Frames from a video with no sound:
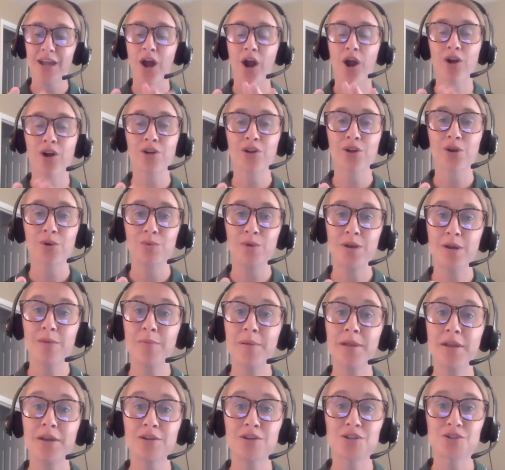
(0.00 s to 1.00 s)
our career
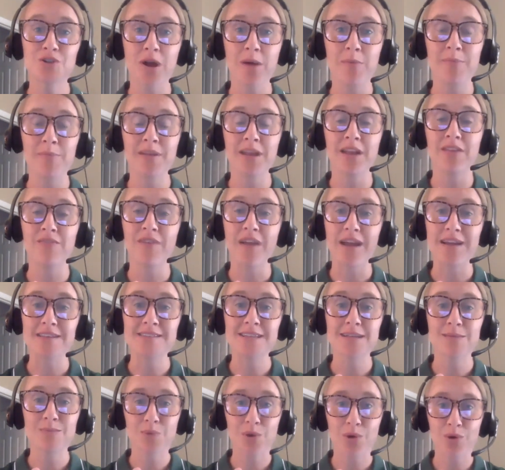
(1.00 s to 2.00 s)
peer drop in
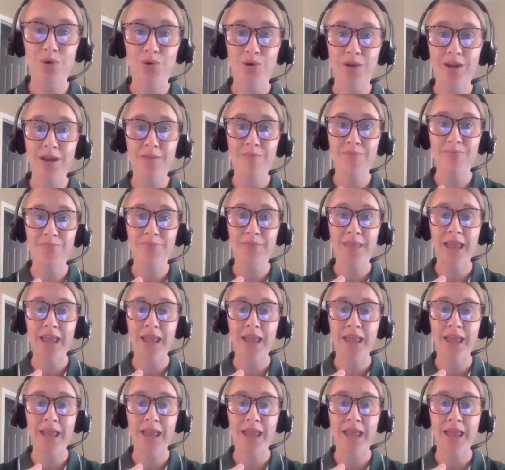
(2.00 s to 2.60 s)
advising program,